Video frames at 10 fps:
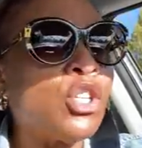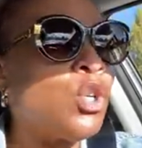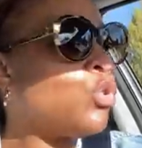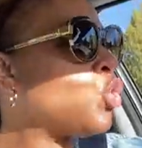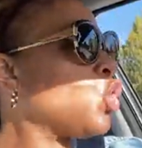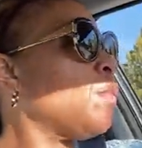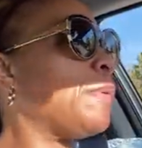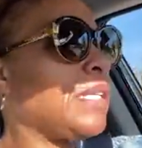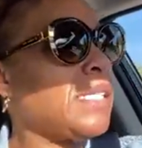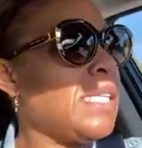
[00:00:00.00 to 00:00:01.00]
too
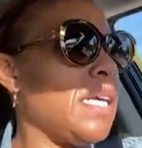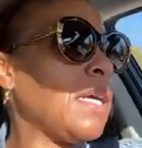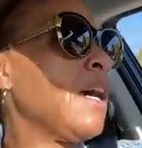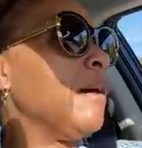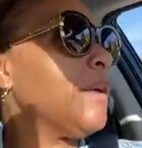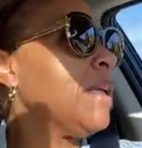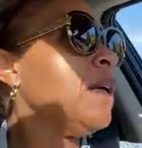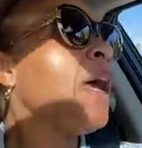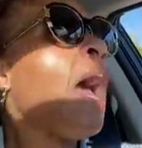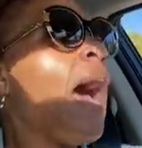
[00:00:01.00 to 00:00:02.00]
stupid to see it coming.
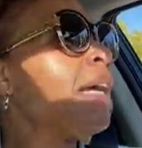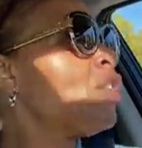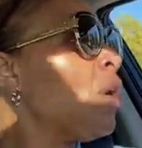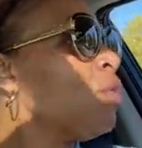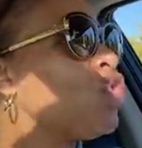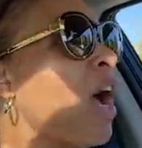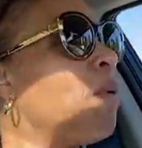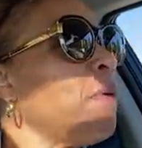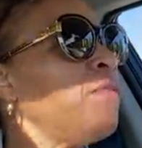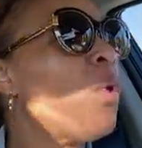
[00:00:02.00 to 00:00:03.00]
I told y'all
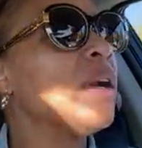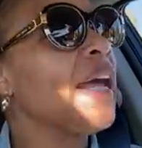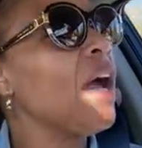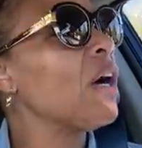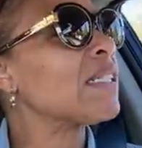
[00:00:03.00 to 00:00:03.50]
before, they are